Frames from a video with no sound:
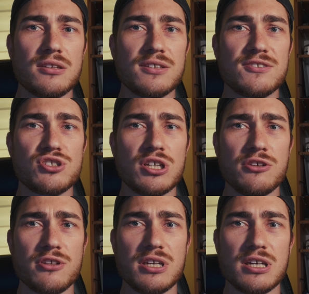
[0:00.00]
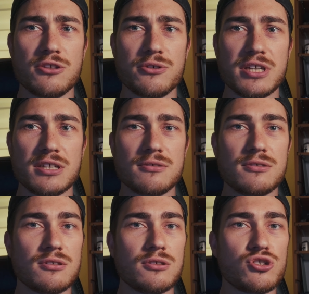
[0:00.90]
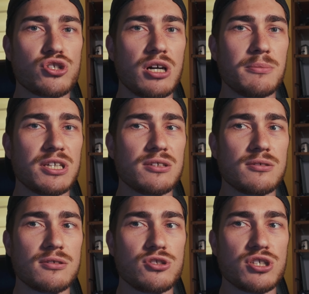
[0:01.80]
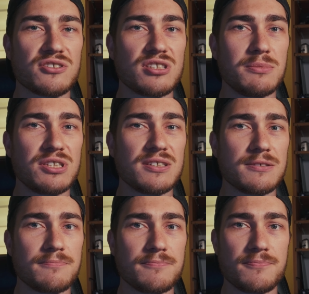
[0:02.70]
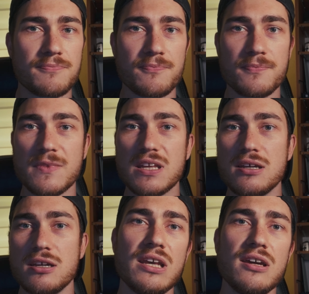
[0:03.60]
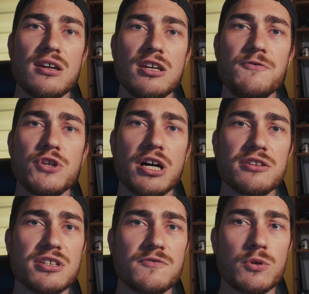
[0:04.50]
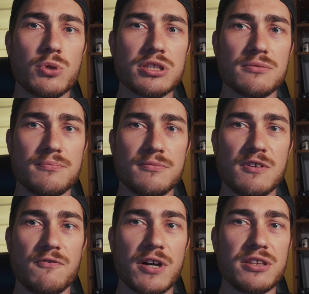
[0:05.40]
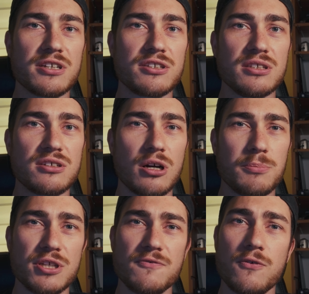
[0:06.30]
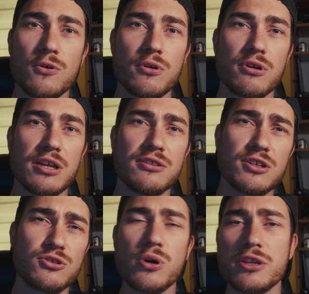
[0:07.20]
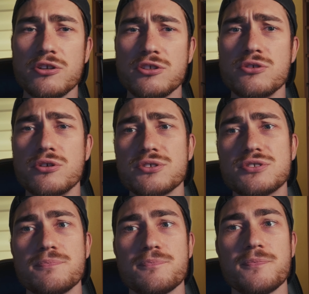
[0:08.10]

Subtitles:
That's genuinely annoying. Not charming, just limiting. If you're hunting for one, find a clean copy for under 200 euros.